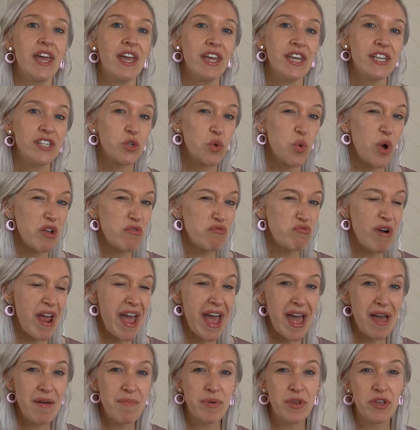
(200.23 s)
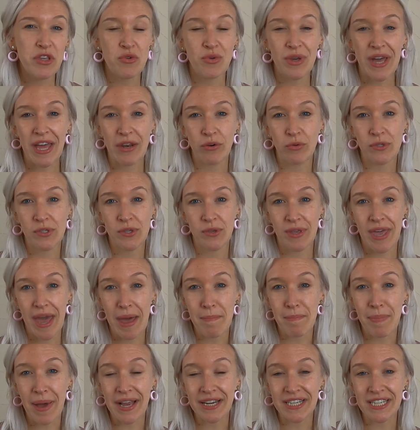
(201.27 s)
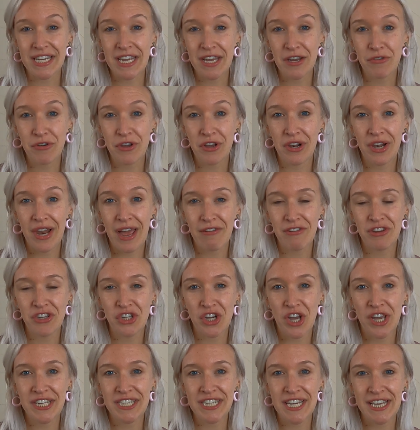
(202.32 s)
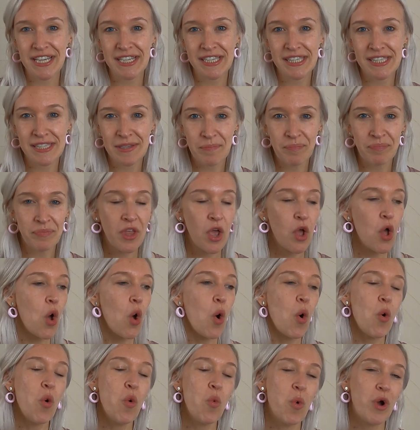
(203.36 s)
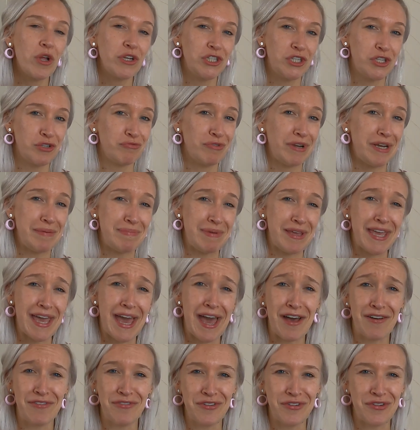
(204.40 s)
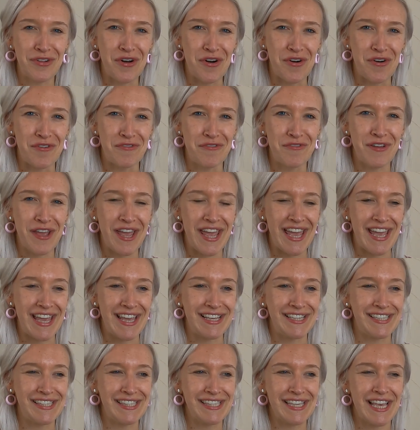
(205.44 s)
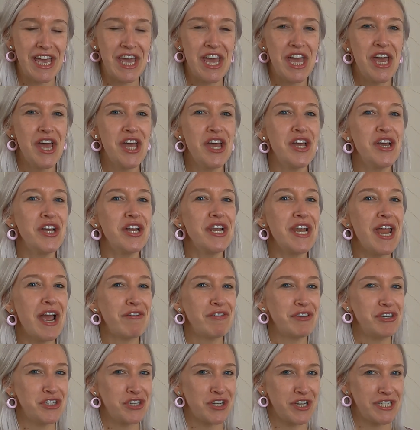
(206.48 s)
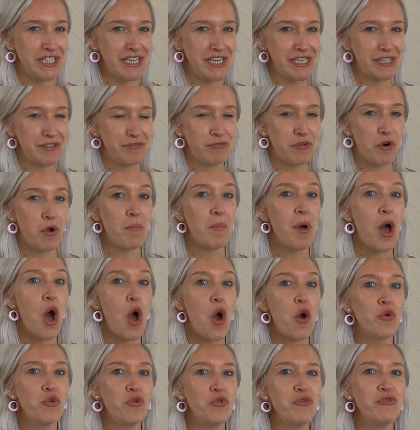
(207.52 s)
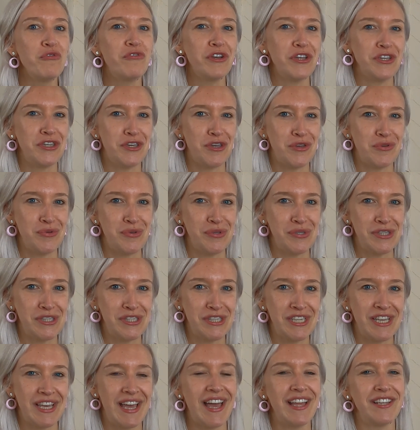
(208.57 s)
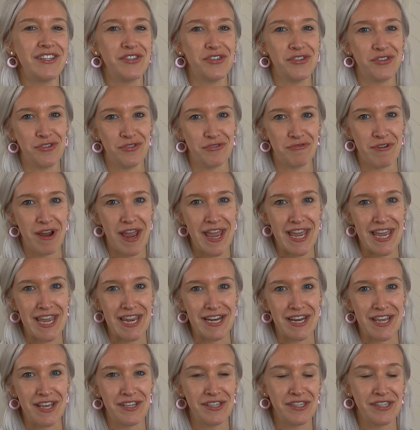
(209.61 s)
It's quite rare, but you can also get bacterial laryngitis. Or one to really be careful of is laryngitis from overuse and strain.